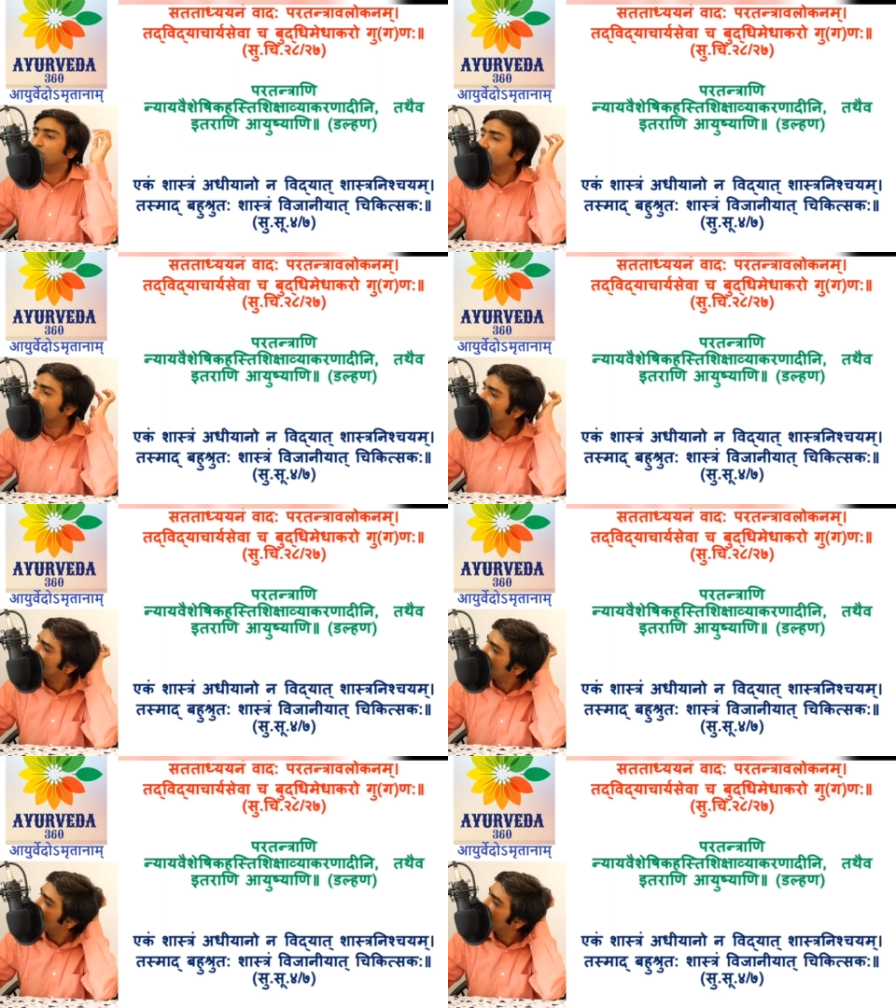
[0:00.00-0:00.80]
all those
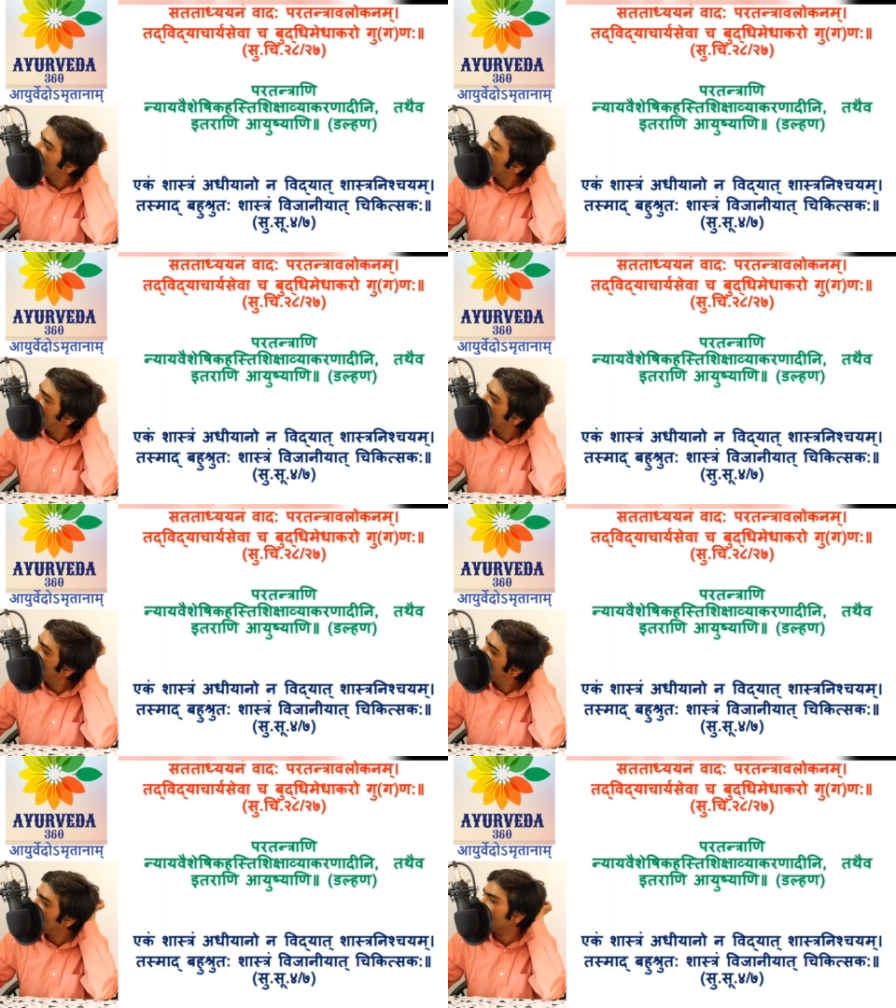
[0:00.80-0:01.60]
things also need,
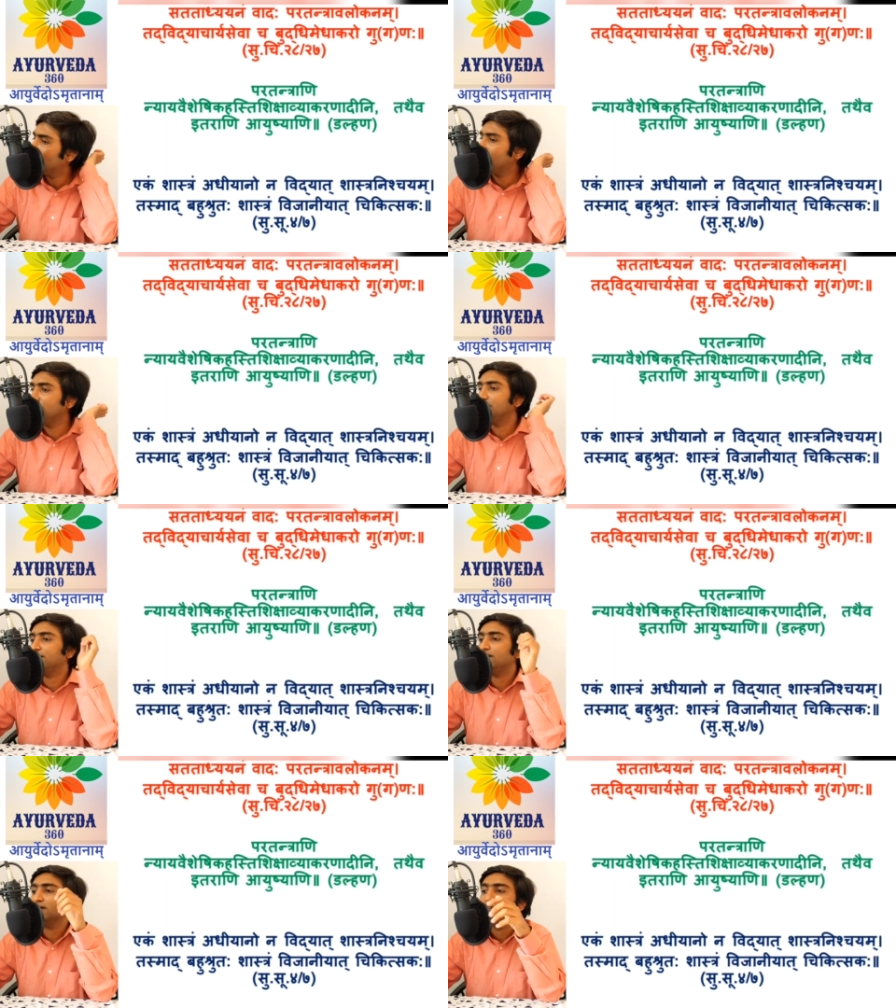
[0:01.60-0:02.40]
need were need,
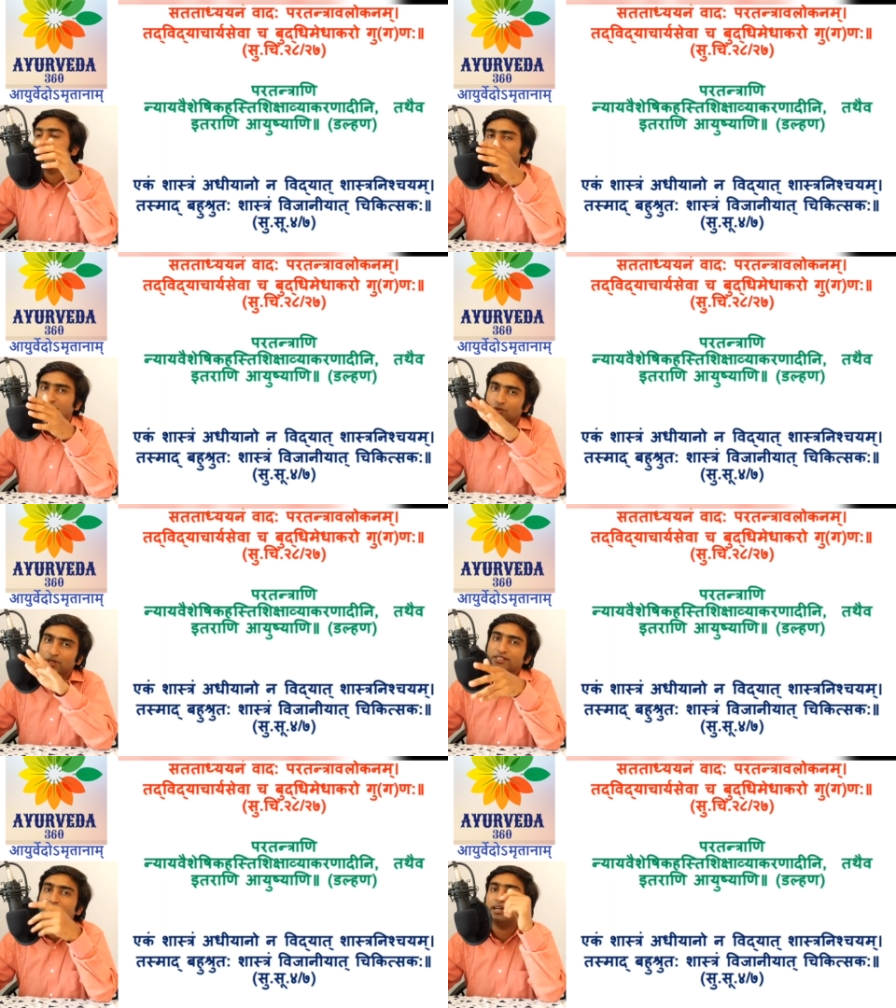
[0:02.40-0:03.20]
needed to
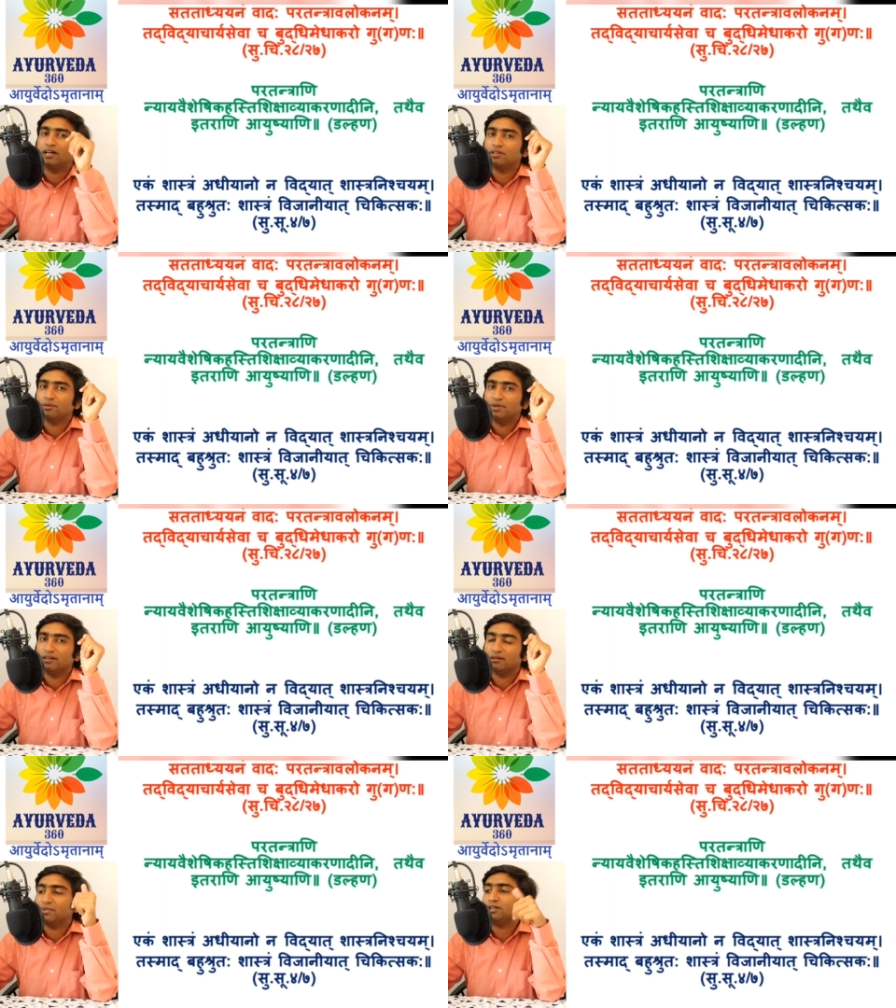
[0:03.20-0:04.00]
understand Ayurveda
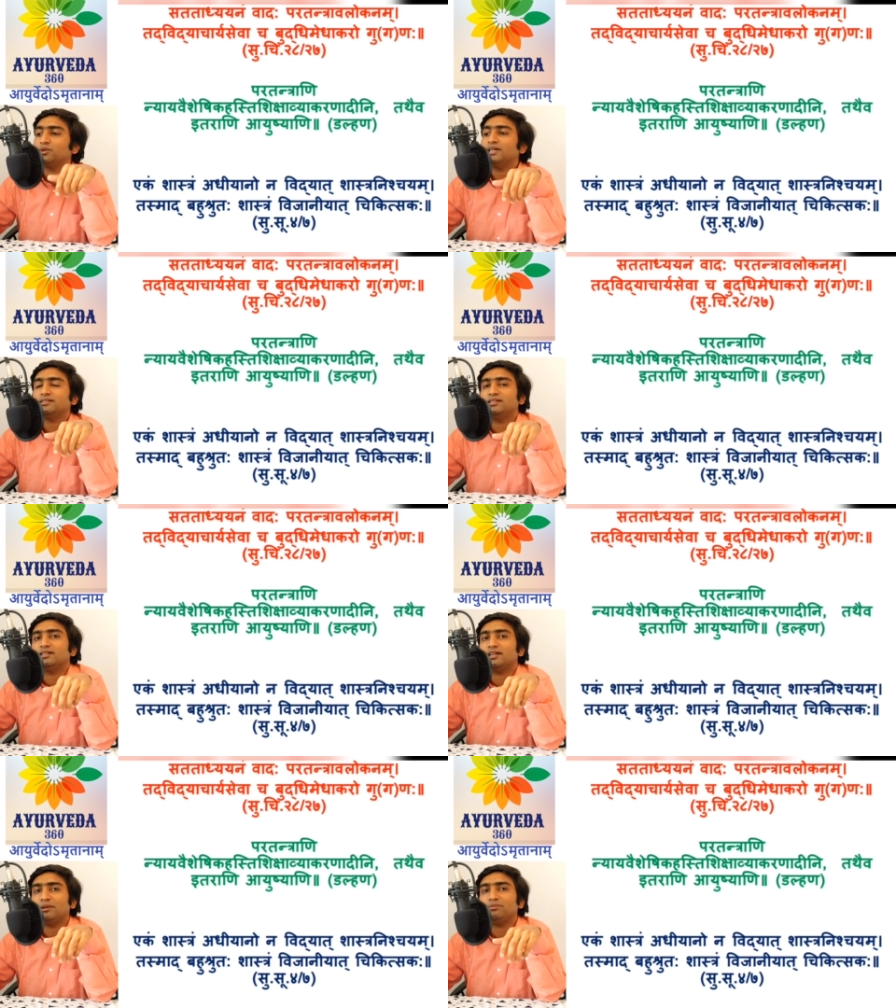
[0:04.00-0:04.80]
better. But today's
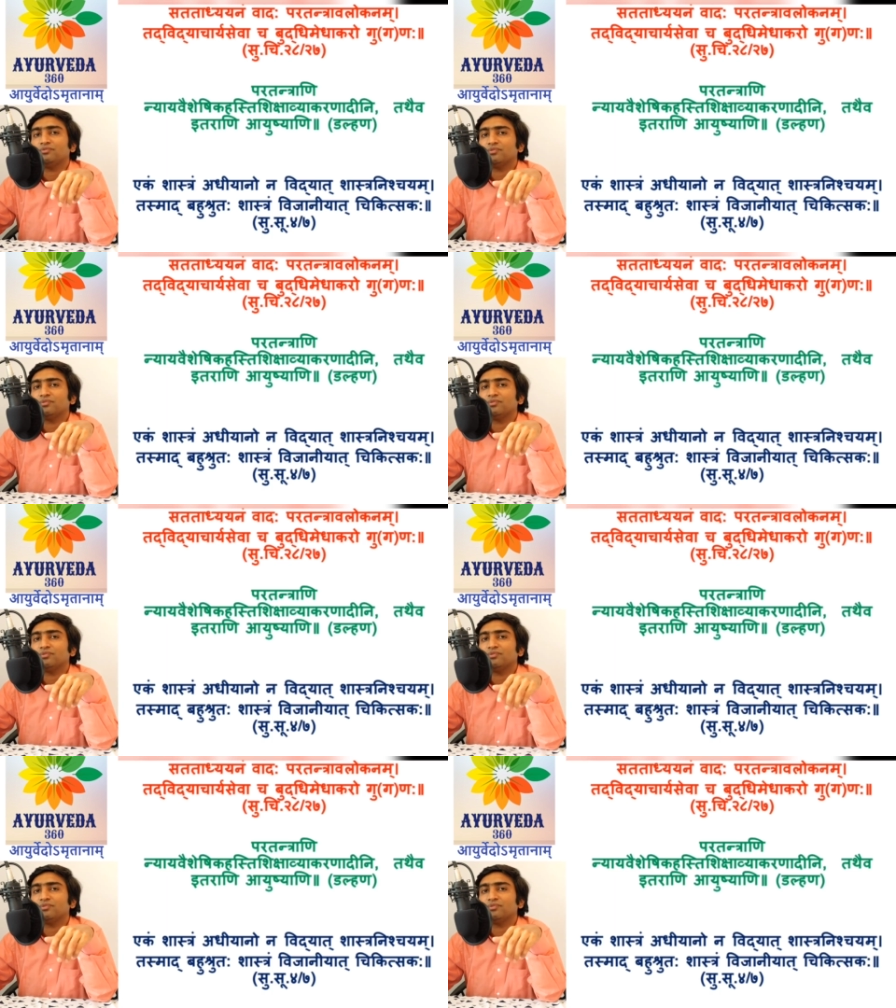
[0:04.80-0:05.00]
time,